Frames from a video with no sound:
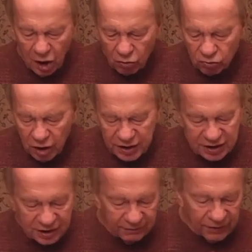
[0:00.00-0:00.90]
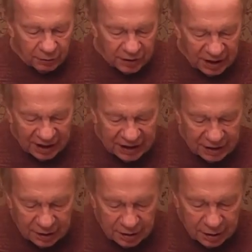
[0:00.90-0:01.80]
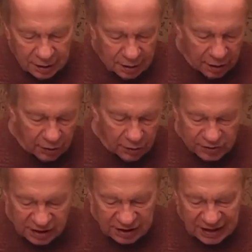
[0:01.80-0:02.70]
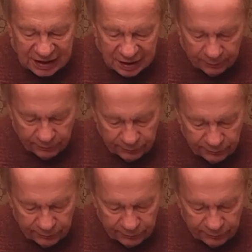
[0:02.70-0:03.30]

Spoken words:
right at the very end, there's an addendum.